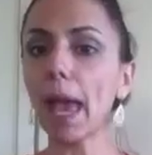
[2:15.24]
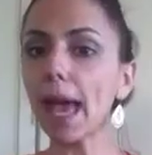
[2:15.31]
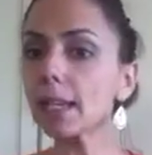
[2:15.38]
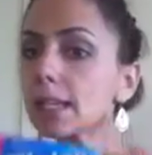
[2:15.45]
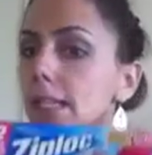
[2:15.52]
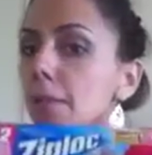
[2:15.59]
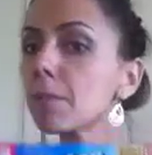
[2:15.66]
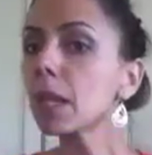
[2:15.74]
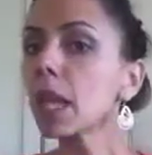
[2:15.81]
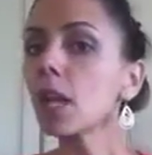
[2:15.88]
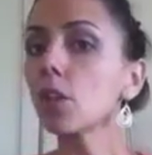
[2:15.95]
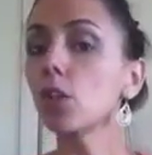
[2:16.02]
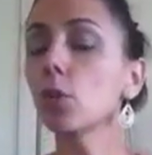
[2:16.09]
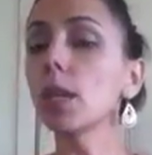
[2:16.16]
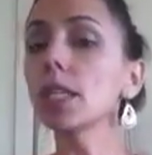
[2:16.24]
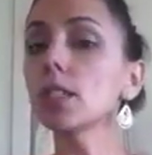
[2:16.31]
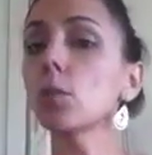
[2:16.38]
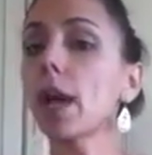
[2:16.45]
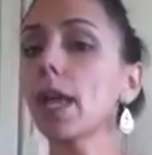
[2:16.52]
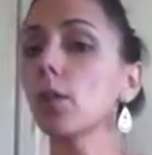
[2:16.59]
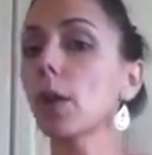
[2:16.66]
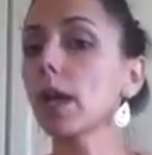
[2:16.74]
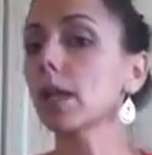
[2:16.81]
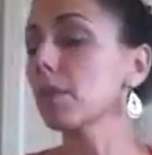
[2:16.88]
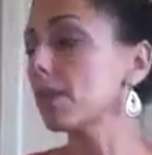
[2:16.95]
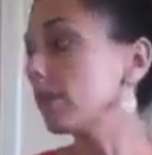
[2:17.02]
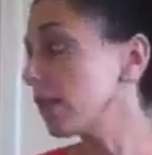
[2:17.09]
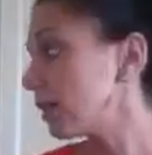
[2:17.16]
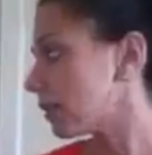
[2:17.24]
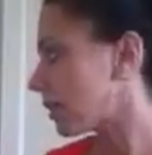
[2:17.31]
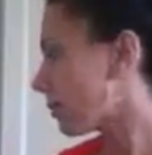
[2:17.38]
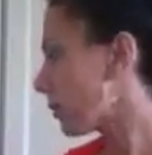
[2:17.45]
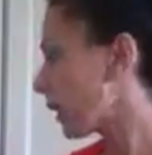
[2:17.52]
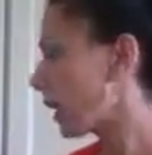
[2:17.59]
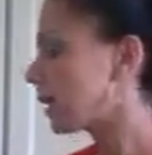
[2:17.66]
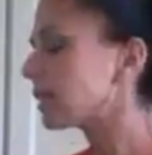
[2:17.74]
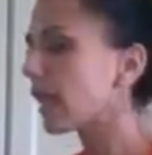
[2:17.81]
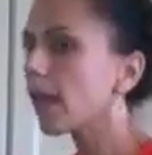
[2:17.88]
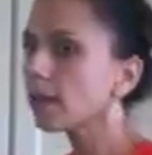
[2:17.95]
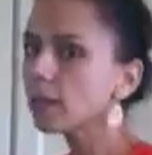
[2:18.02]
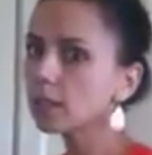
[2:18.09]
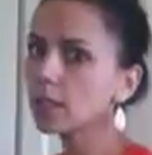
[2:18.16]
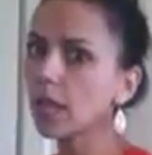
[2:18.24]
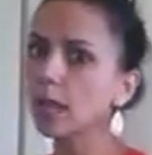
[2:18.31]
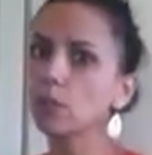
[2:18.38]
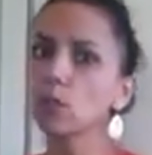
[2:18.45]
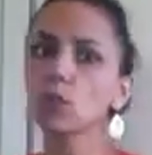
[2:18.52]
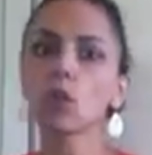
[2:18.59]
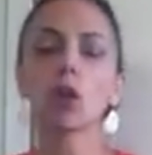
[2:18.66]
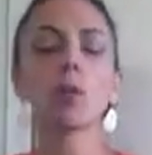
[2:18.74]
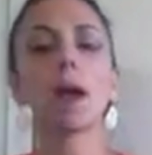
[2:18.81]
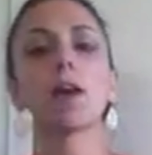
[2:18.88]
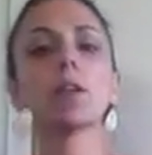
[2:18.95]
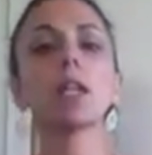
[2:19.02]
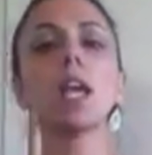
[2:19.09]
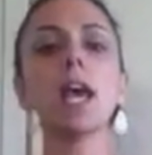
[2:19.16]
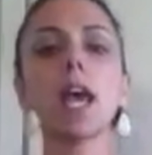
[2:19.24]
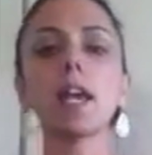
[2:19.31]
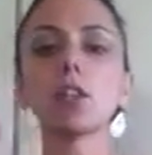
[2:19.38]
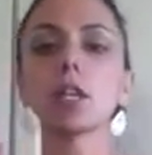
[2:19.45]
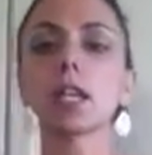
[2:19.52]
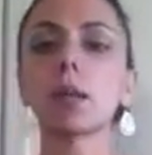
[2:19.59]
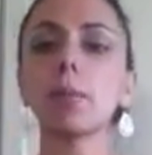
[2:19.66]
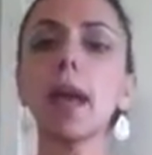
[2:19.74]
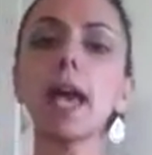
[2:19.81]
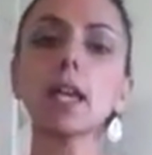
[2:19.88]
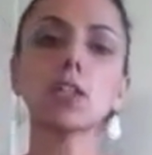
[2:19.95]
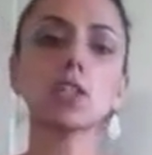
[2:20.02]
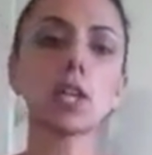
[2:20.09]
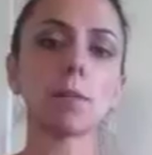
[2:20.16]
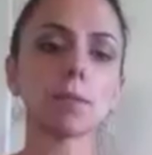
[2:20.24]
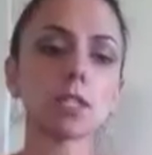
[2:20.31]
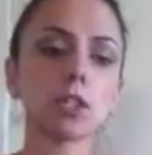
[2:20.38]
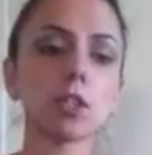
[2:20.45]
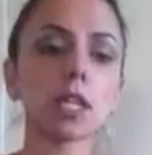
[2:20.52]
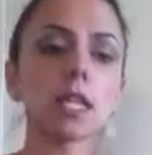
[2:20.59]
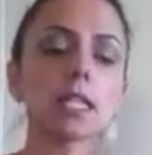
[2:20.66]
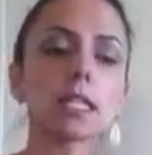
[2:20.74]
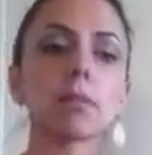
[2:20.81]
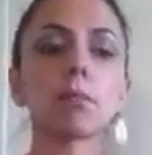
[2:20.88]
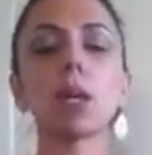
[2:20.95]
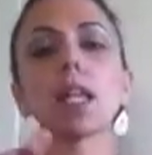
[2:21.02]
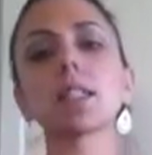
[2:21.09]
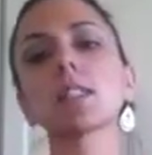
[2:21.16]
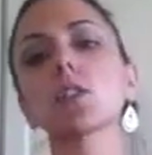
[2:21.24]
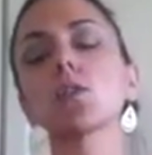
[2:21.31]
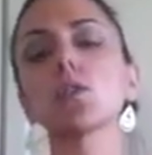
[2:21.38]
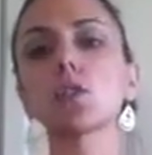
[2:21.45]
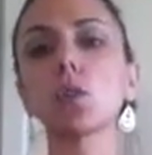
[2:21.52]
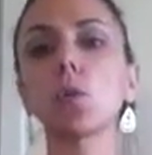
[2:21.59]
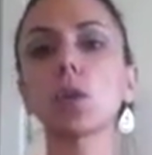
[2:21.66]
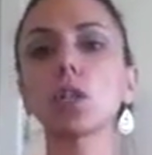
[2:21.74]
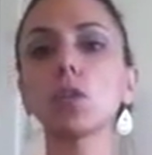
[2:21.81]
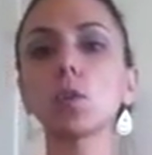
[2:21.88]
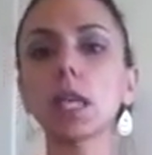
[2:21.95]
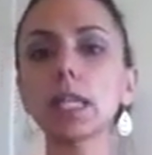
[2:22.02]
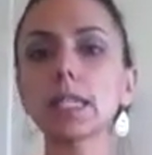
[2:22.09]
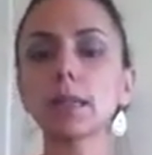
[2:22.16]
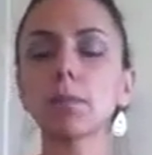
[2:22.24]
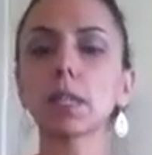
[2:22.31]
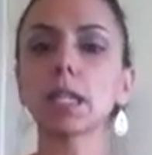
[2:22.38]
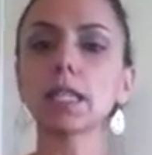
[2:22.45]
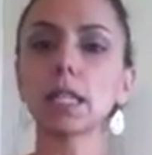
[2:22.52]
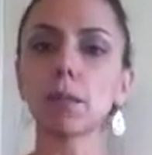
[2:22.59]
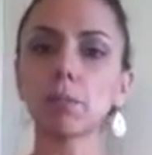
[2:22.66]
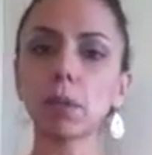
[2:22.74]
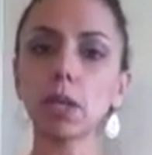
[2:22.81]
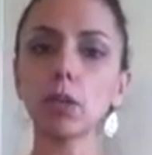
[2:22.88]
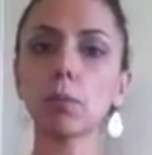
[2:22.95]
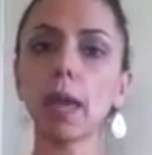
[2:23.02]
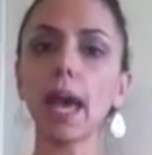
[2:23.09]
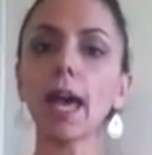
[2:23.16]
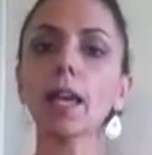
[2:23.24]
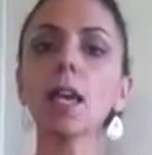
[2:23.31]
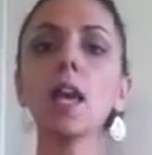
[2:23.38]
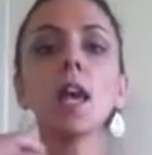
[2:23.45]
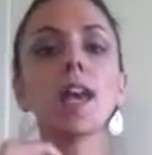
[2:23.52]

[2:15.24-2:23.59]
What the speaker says: bags. The reason why I recommend these is because anytime you go out and you get a bag of chips or you get some pretzels or you get something that's in a bigger bag,